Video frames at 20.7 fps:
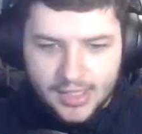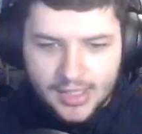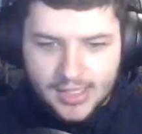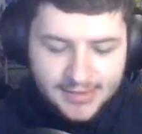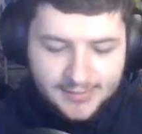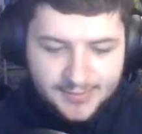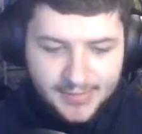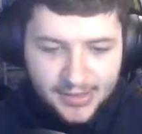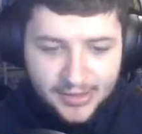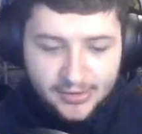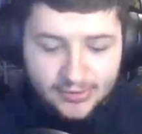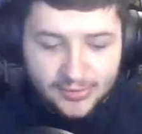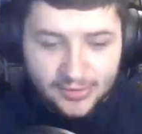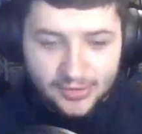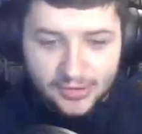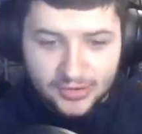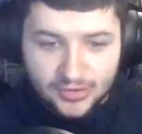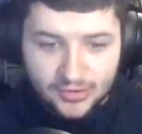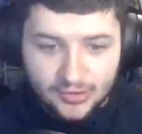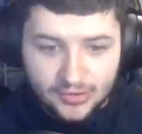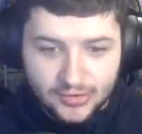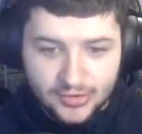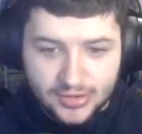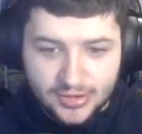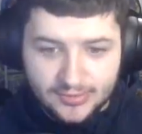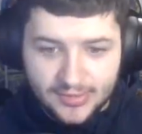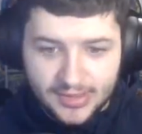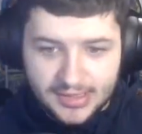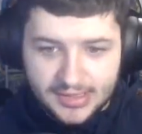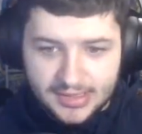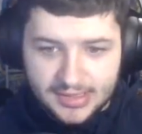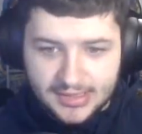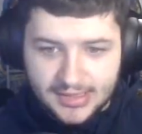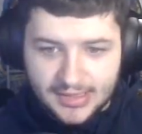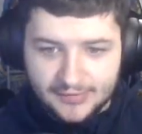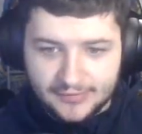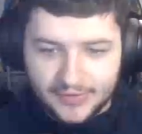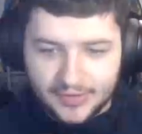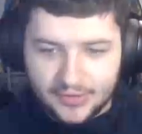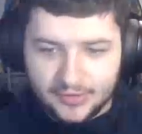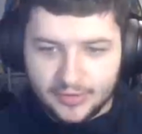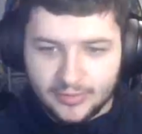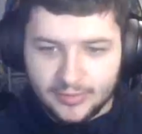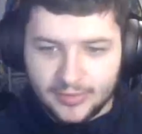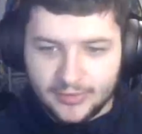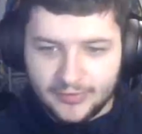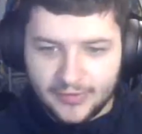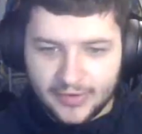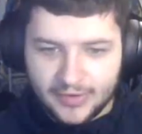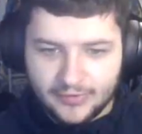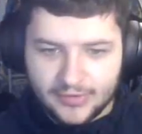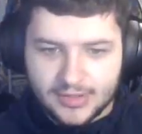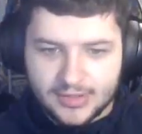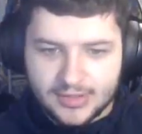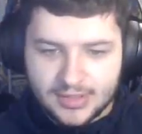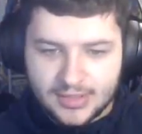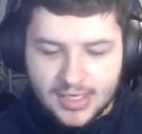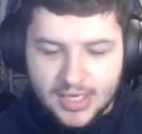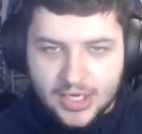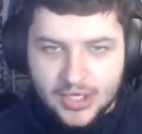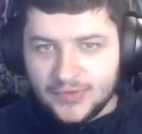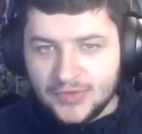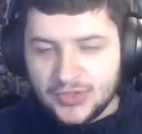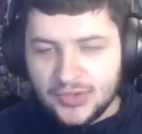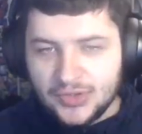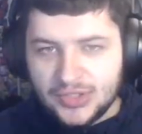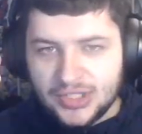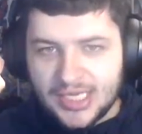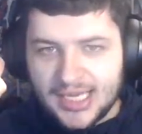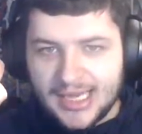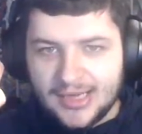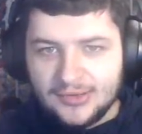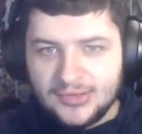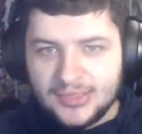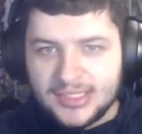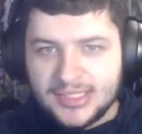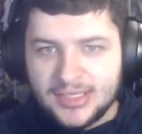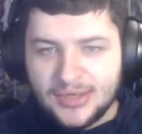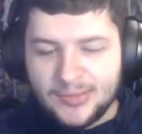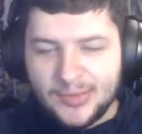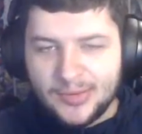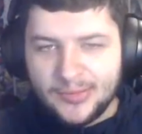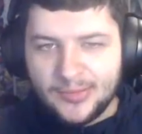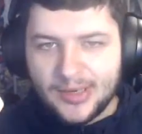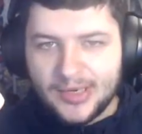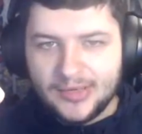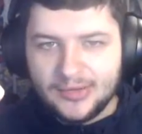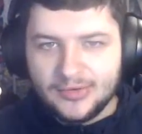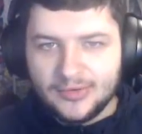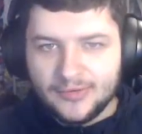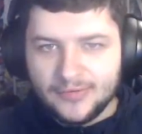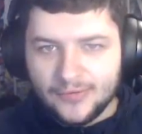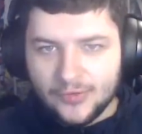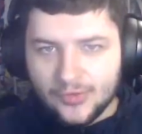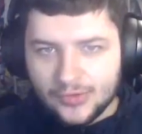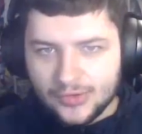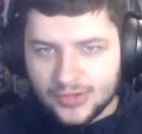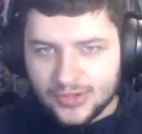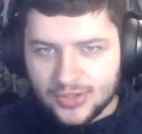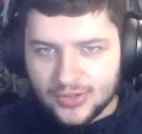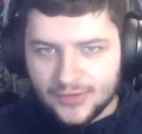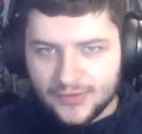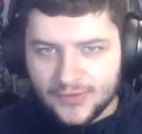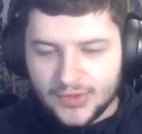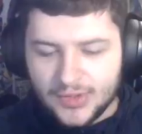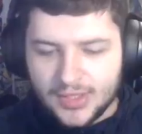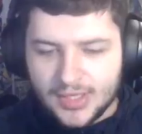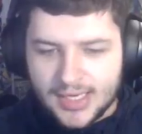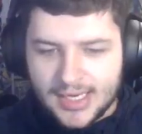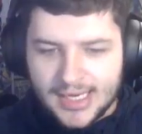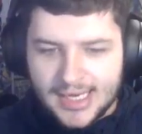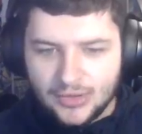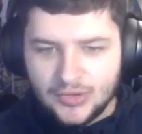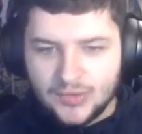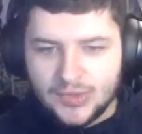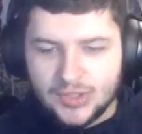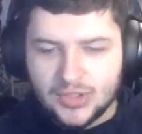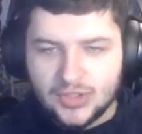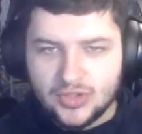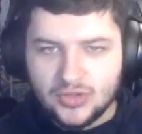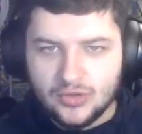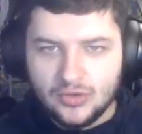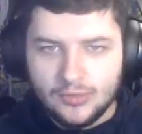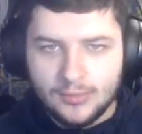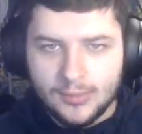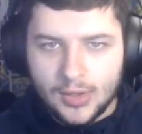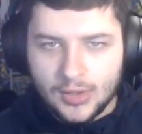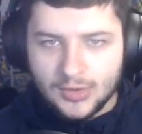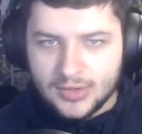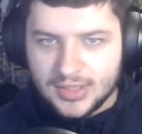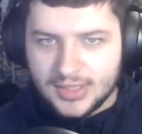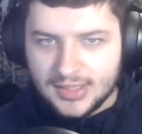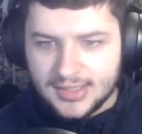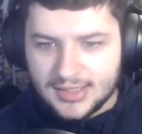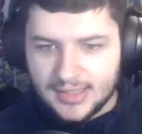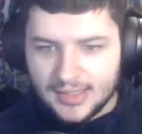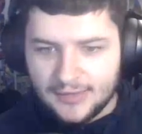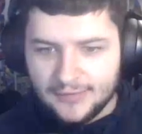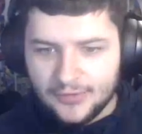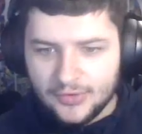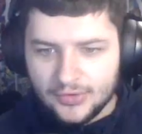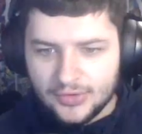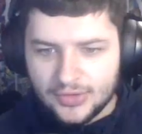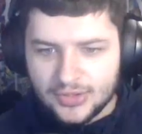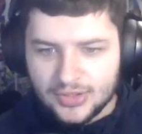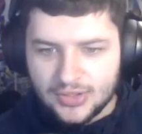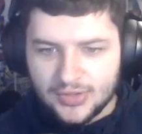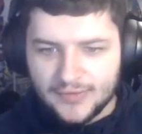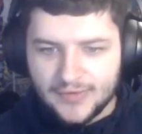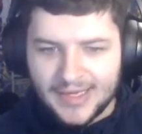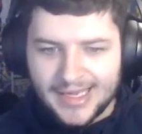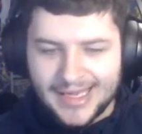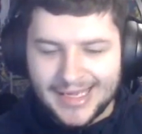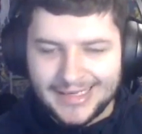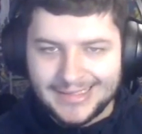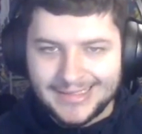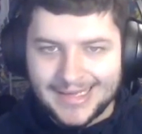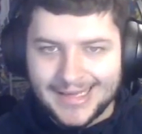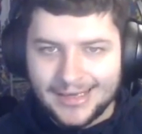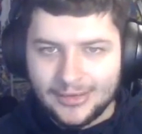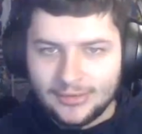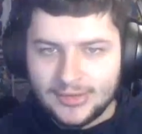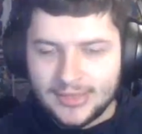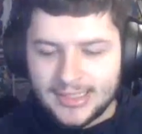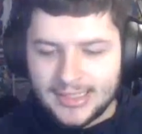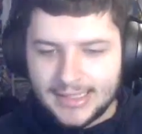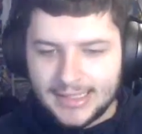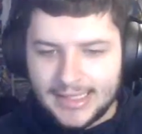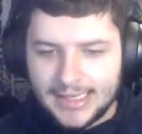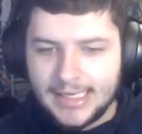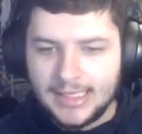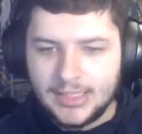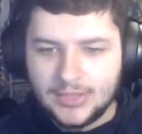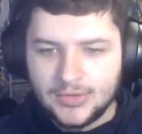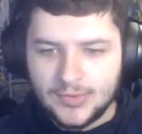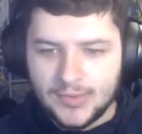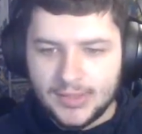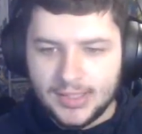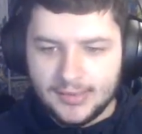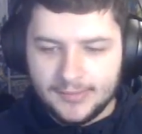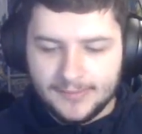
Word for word: This biome looks awesome, this is definitely one of my favourites. So I've showed you how to set up a Minecraft Forge server, how to install mods into that Forge server and how to connect to